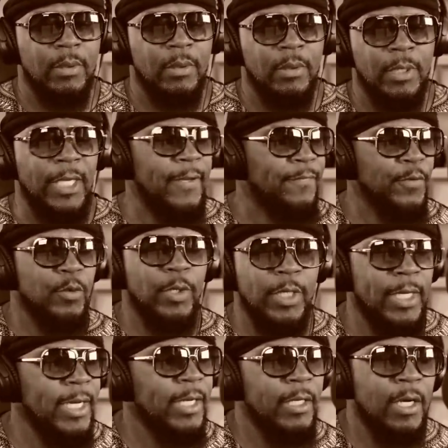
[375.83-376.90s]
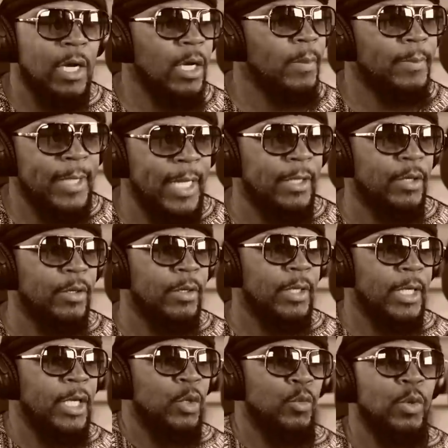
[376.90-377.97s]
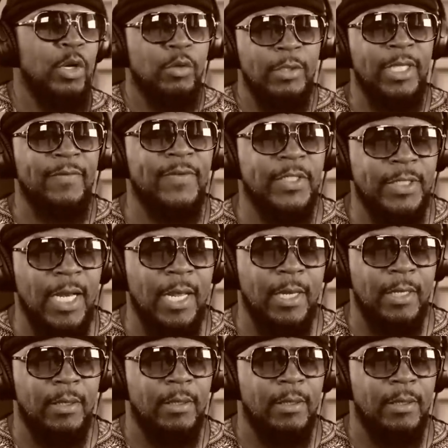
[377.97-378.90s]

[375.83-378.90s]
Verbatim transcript: If you clean it up later, it will leave a stain.